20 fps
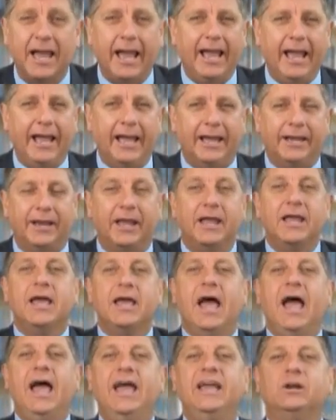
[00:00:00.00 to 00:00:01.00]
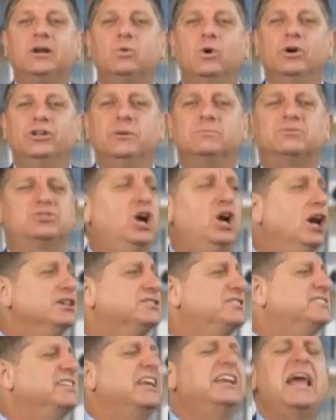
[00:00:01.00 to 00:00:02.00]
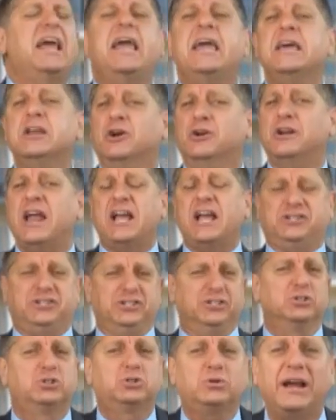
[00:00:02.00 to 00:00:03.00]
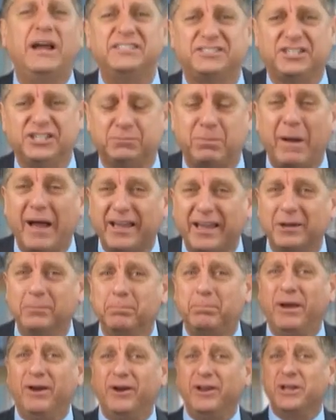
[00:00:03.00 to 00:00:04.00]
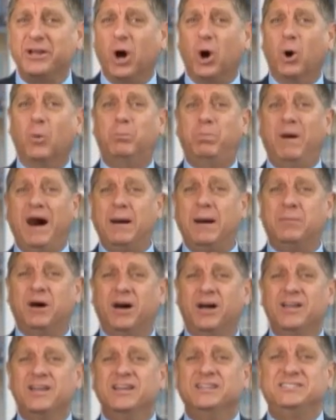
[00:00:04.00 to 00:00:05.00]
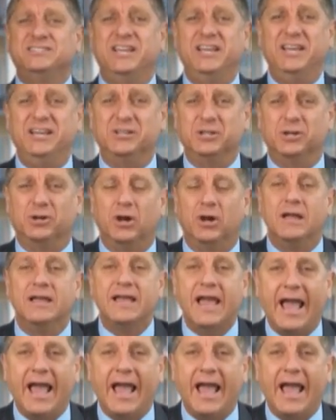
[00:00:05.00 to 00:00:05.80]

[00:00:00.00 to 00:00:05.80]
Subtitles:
And Hank Williams causes an international crisis by comparing Obama to Hitler.